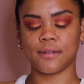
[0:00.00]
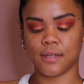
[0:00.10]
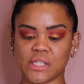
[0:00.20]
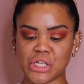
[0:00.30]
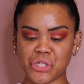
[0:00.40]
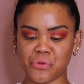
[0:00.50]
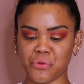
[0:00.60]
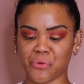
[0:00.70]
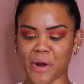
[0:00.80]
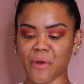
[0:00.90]
I didn't
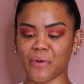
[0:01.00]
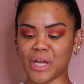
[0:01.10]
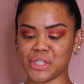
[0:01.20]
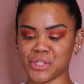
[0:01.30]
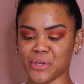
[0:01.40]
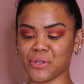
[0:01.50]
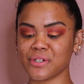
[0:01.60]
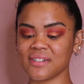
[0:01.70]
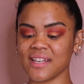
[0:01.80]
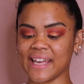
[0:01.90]
do the right
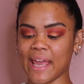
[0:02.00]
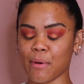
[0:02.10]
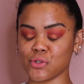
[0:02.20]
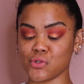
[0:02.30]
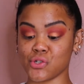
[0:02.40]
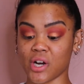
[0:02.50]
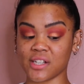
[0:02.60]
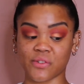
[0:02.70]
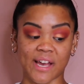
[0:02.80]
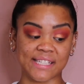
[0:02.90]
ratio. It came out too
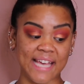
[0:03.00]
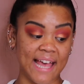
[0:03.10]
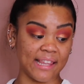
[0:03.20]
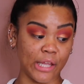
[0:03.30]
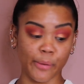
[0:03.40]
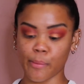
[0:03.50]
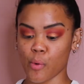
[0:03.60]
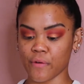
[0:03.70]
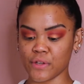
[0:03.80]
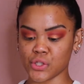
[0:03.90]
dark, so I had to add a little bit
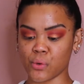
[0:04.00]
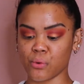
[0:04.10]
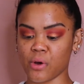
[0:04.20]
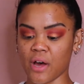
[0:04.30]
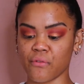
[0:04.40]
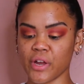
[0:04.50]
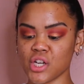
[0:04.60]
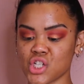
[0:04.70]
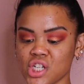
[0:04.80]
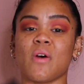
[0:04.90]
more of the Total
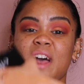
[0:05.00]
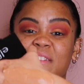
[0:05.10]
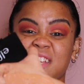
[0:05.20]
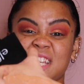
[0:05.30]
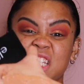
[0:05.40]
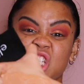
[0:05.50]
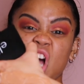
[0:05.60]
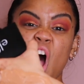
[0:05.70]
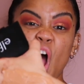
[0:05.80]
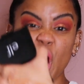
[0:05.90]
Coverage. Now I have an
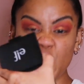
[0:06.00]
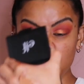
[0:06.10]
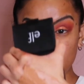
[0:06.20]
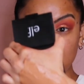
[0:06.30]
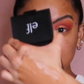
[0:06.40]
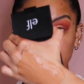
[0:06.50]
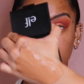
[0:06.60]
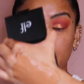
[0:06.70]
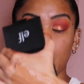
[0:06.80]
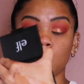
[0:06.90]
entire massive
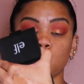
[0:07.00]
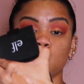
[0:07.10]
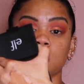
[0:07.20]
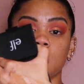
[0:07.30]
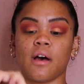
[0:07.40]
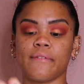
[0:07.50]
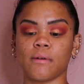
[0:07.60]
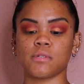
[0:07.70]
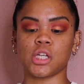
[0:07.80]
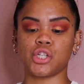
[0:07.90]
amount of
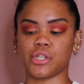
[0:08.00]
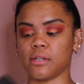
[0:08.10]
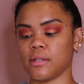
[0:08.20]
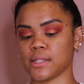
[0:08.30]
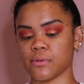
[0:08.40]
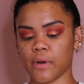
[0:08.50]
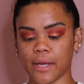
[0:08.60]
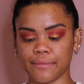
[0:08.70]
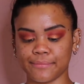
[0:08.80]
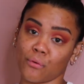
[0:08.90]
foundation. That's
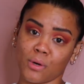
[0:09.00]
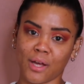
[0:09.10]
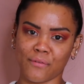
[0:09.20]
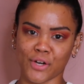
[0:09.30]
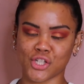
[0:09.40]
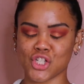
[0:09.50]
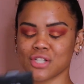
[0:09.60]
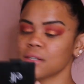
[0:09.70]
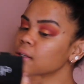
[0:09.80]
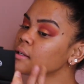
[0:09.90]
alright, full
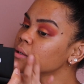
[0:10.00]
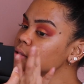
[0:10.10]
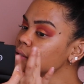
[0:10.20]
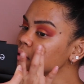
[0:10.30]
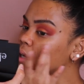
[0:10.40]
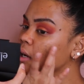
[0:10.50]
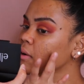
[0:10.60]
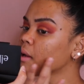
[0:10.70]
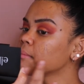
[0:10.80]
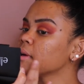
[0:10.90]
coverage. I'm just gonna dot it
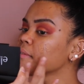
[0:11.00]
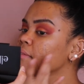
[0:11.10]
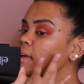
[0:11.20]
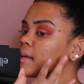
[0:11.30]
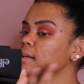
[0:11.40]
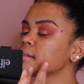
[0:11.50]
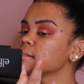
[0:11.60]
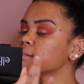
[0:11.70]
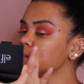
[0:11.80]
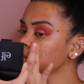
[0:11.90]
around my
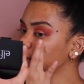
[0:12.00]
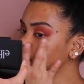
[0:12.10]
face.